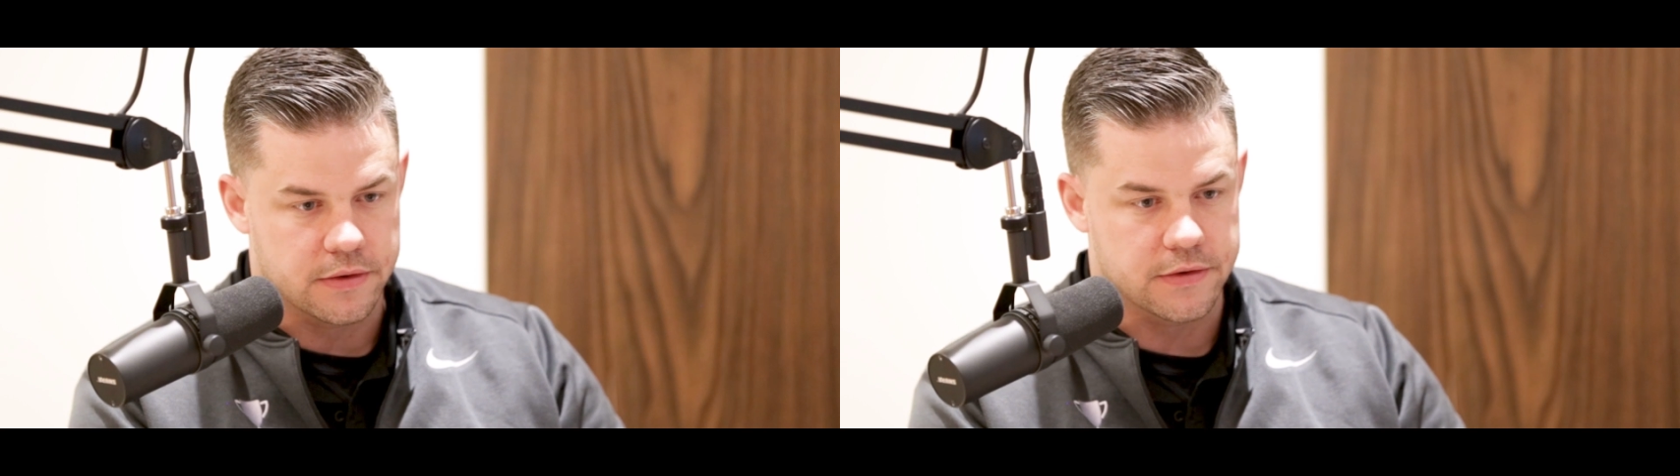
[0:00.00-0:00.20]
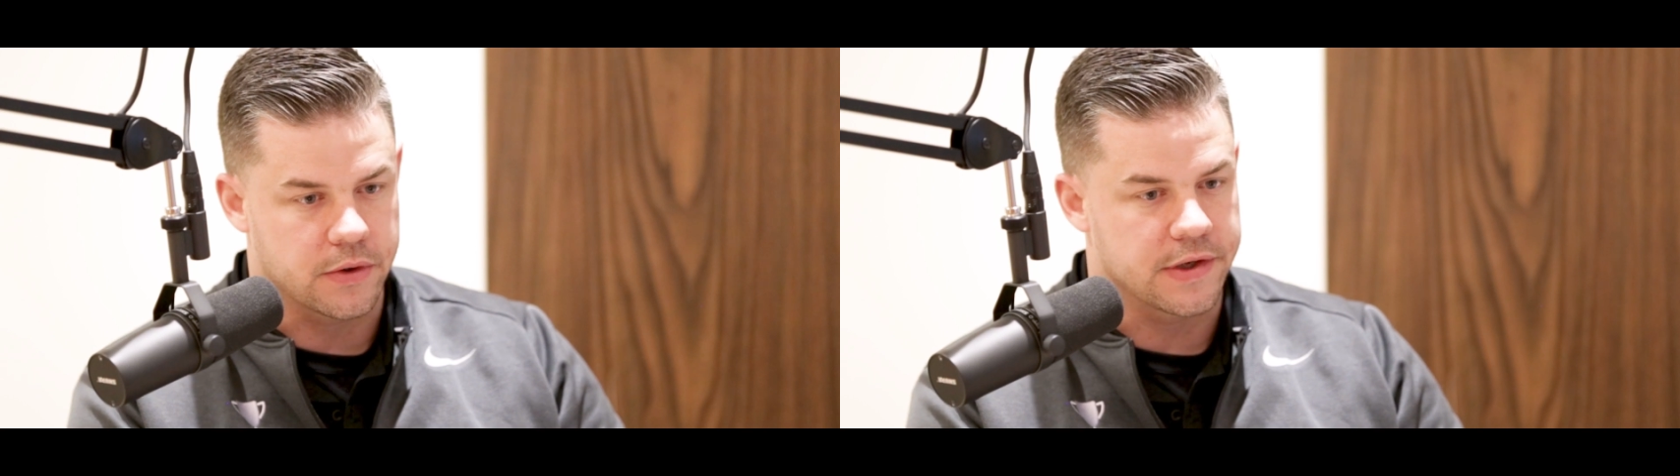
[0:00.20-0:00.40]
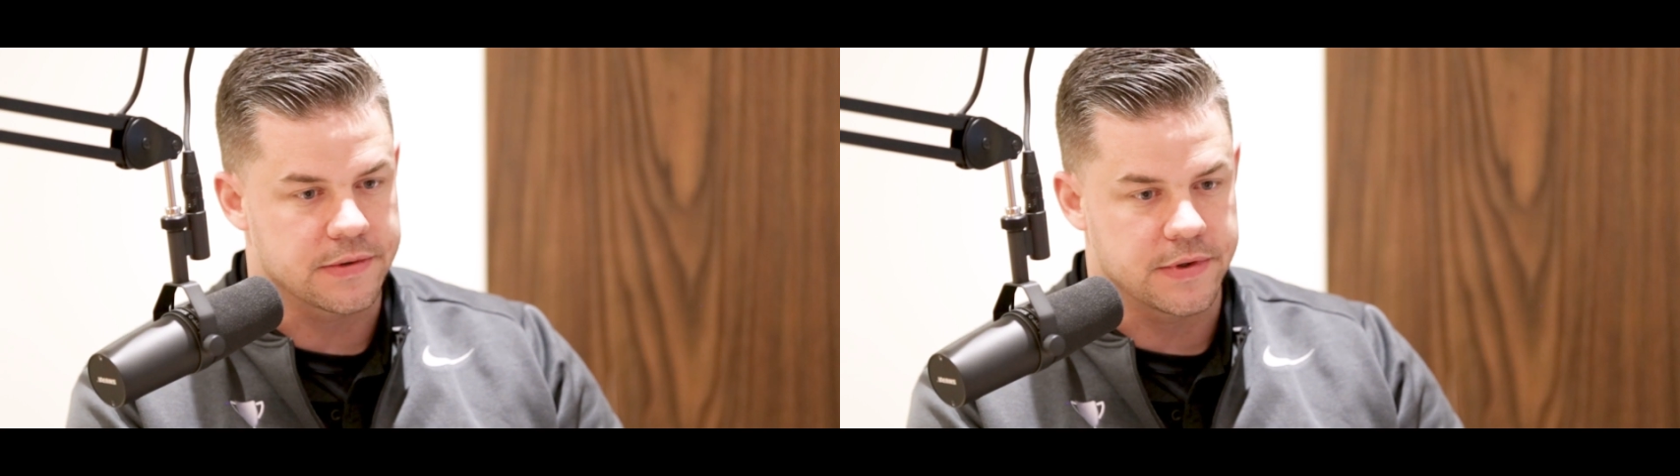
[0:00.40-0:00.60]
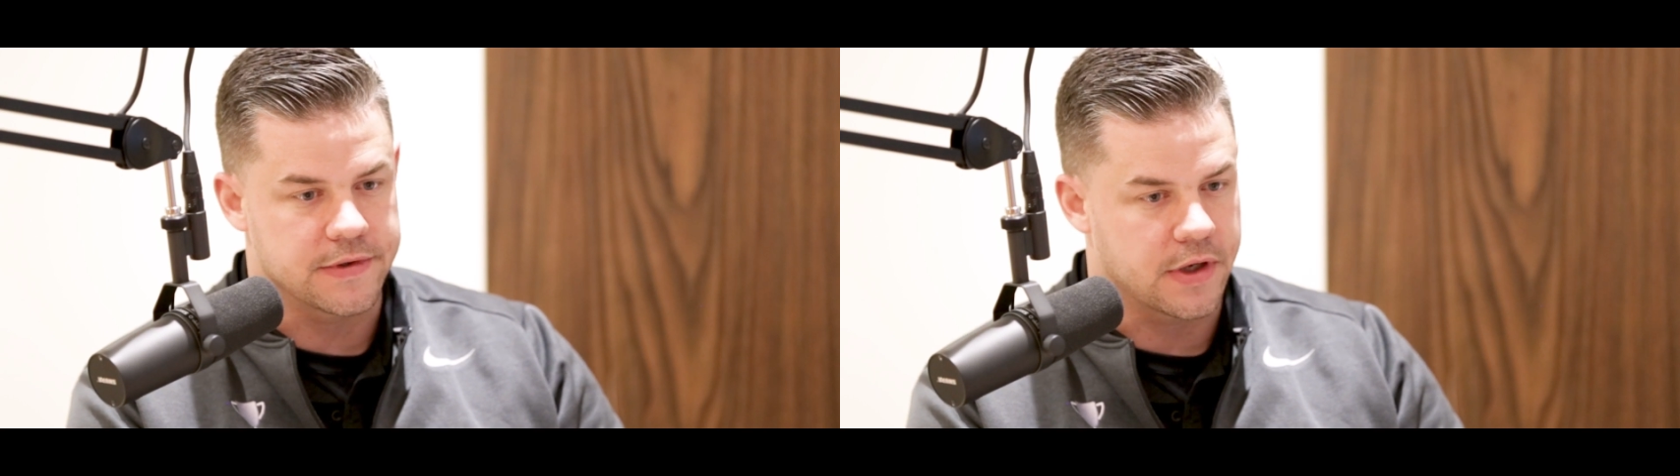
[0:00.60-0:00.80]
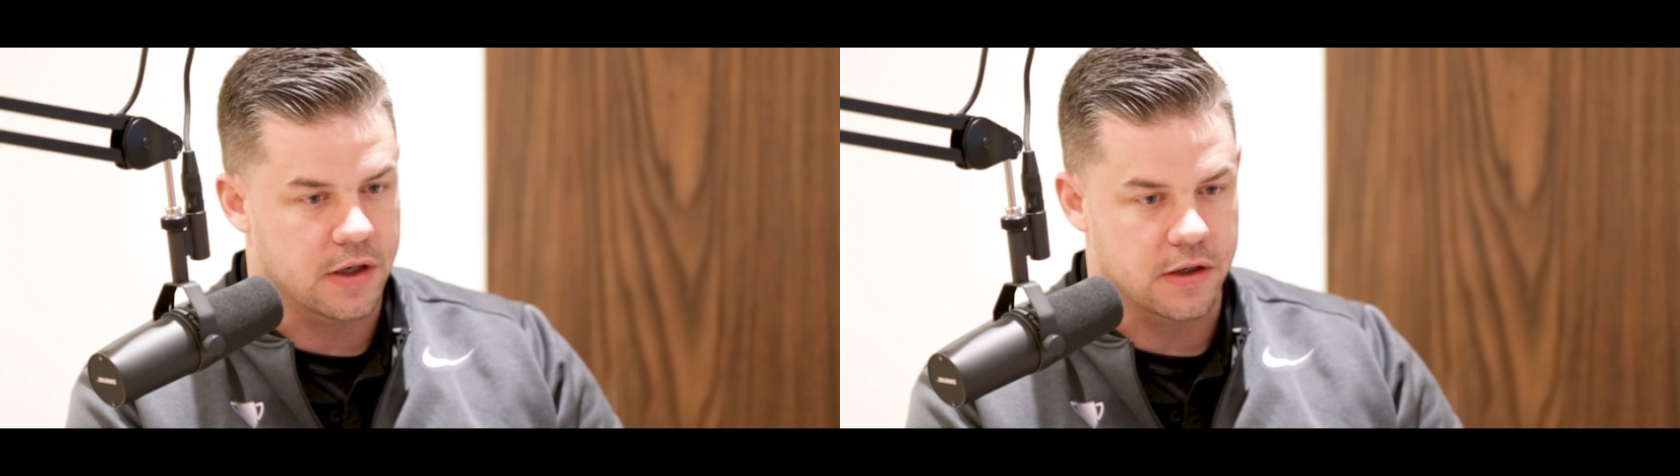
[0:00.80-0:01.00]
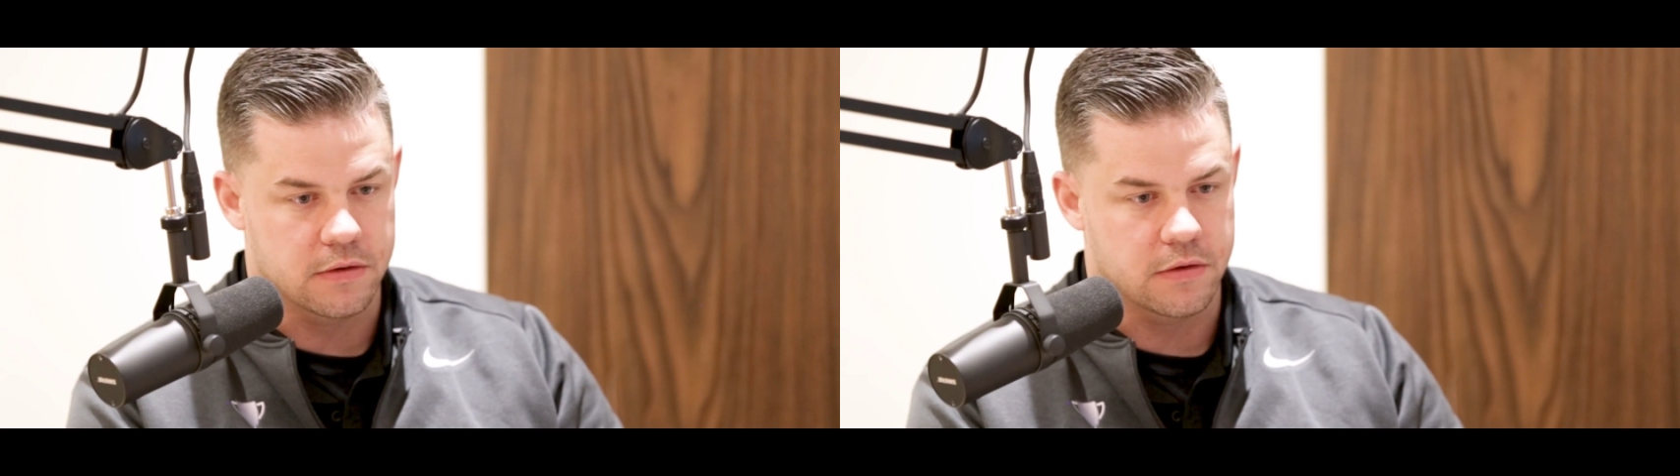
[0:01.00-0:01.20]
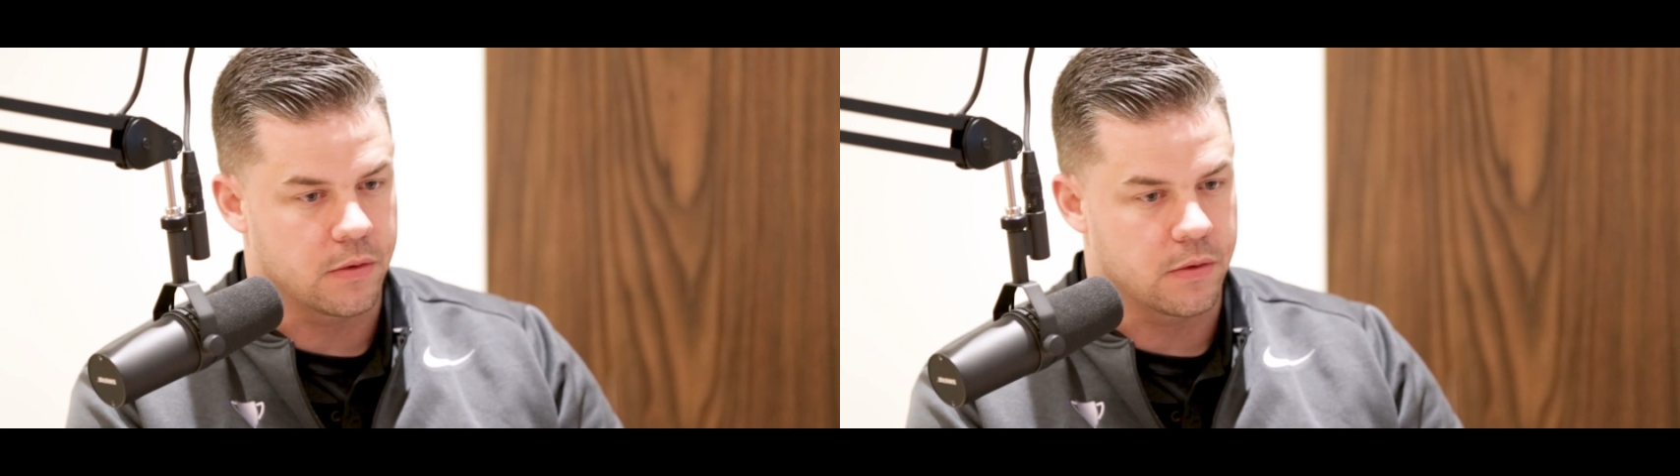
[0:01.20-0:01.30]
So as we said, and